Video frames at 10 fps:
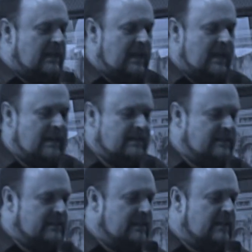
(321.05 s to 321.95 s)

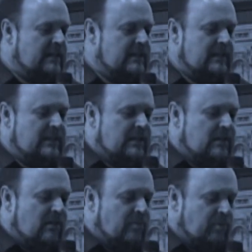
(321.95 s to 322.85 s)
And I
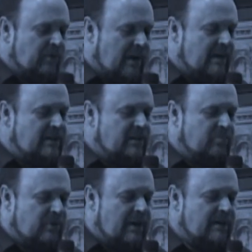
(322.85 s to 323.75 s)
prayed
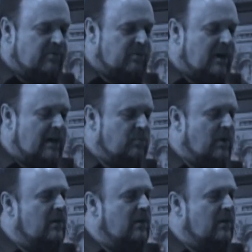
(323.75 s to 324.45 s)
and prayed and prayed.